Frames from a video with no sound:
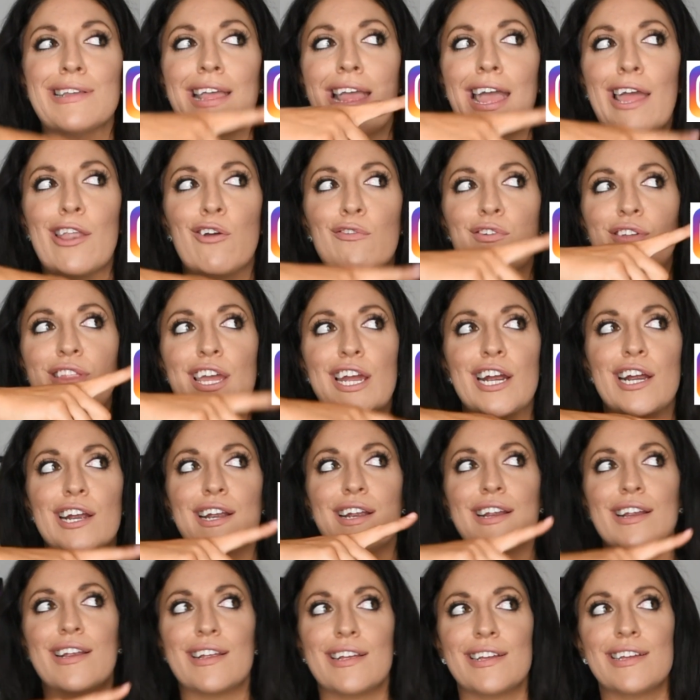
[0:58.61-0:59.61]
head over there.
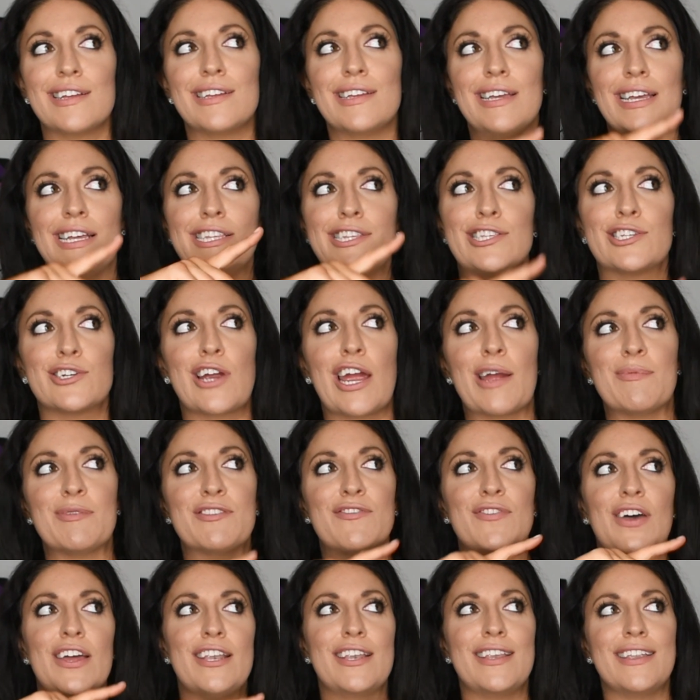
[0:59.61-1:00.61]
Instagram is
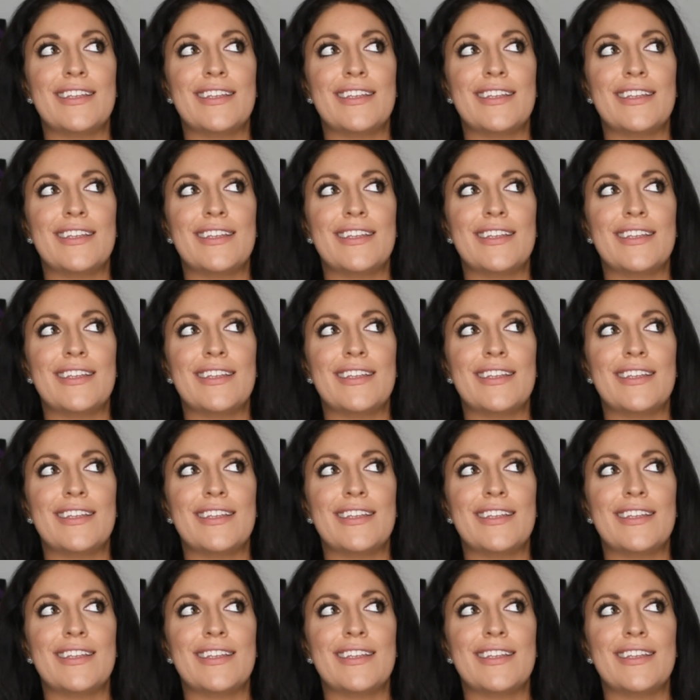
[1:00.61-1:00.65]
fun.